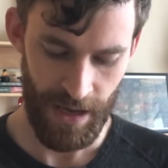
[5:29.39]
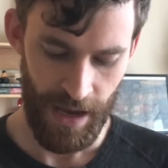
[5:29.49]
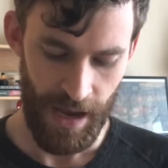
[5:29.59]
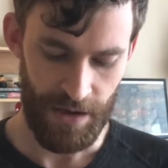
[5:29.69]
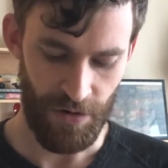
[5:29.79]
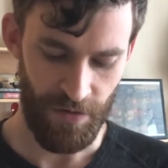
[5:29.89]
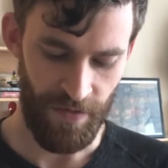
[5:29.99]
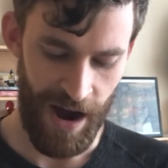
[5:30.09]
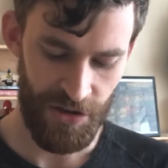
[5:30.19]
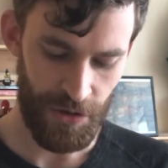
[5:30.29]
and your
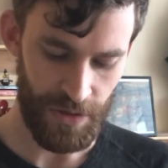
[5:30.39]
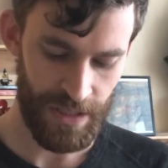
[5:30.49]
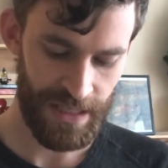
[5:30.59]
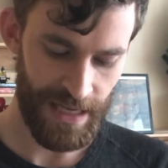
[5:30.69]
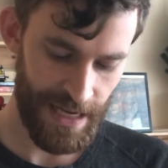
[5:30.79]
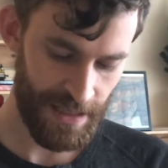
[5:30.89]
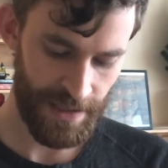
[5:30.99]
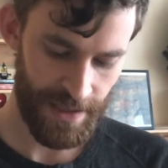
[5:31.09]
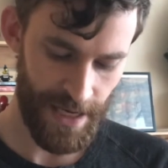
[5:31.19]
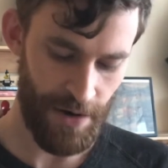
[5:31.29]
Father who sees in
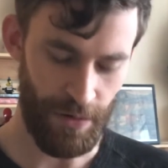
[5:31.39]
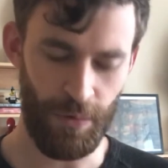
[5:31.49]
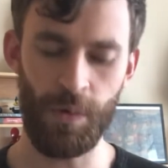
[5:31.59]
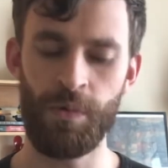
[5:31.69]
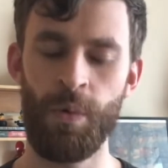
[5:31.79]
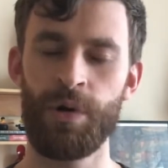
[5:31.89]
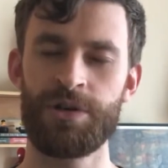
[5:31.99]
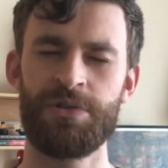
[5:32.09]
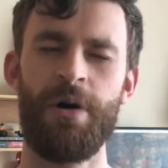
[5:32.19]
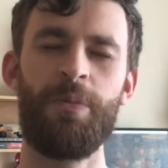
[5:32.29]
secret will
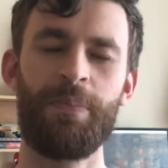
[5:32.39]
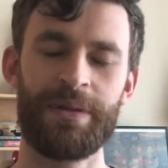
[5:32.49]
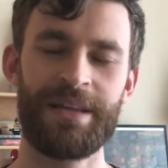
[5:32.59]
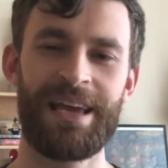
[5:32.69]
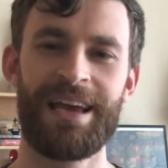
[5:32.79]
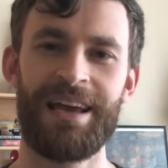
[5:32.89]
reward you openly."